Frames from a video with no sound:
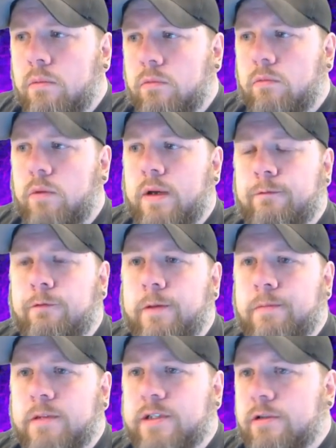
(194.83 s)
we can
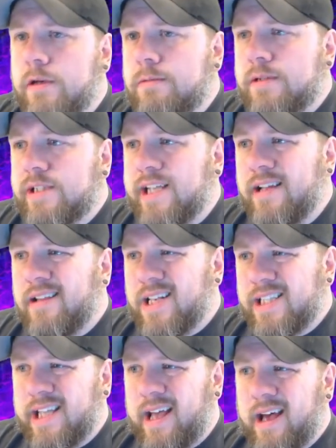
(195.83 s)
flip the script and say that
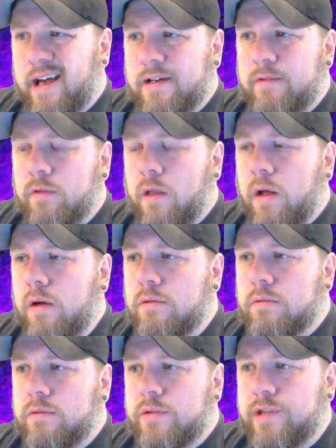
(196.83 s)
it's active low.
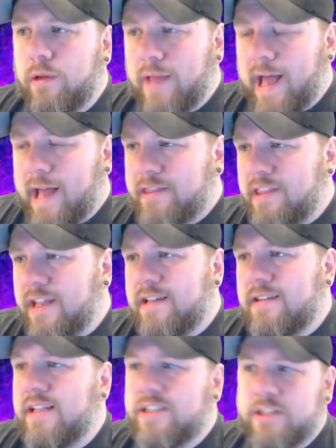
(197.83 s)
So that
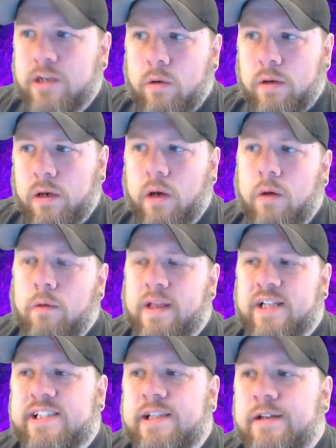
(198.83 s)
thing that's going on
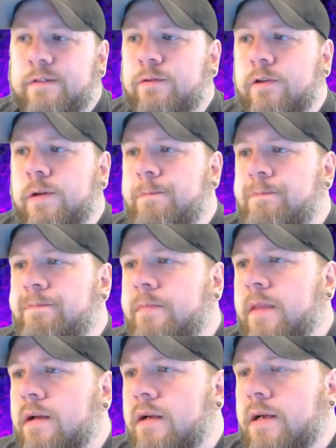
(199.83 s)
that's different
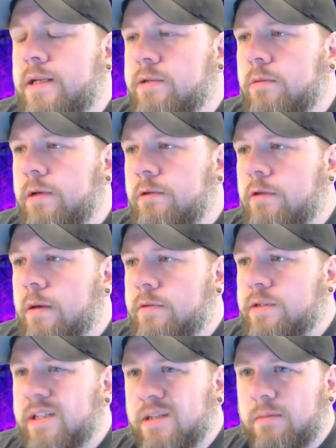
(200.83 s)
is going to be
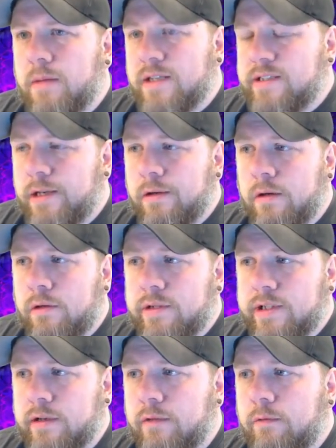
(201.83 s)
represented by 0
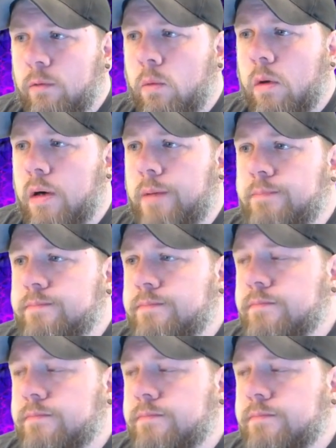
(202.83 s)
instead of 1.